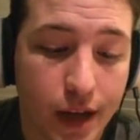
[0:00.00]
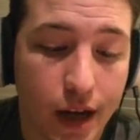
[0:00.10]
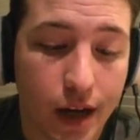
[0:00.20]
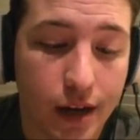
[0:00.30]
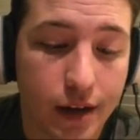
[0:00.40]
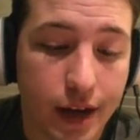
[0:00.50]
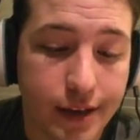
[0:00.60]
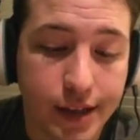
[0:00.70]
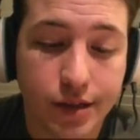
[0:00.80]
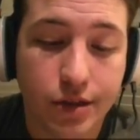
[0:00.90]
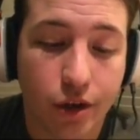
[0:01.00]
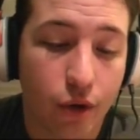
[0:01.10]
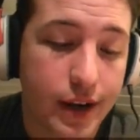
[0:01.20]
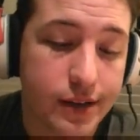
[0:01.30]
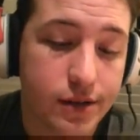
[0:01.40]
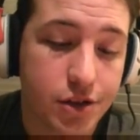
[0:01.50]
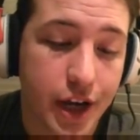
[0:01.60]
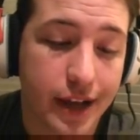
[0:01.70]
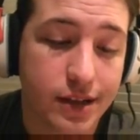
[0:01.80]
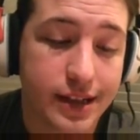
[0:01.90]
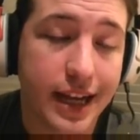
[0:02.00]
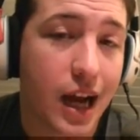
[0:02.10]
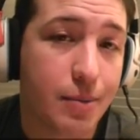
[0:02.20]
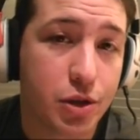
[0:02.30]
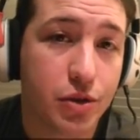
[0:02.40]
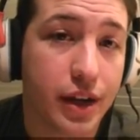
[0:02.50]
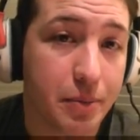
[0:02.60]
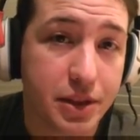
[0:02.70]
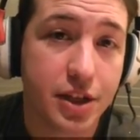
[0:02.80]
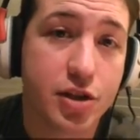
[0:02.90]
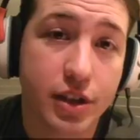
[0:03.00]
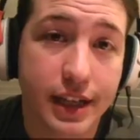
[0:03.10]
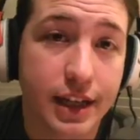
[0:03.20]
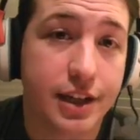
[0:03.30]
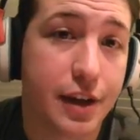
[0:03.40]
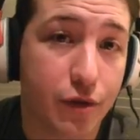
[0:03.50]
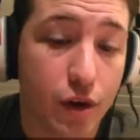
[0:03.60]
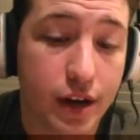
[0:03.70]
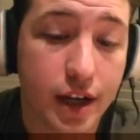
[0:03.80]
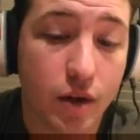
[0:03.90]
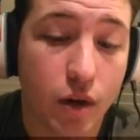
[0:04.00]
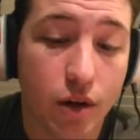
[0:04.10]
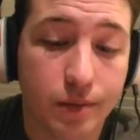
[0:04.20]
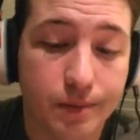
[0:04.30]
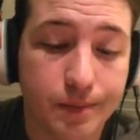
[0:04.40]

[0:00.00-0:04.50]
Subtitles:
And this is a great chance to take opportunity and potentially get a different hero.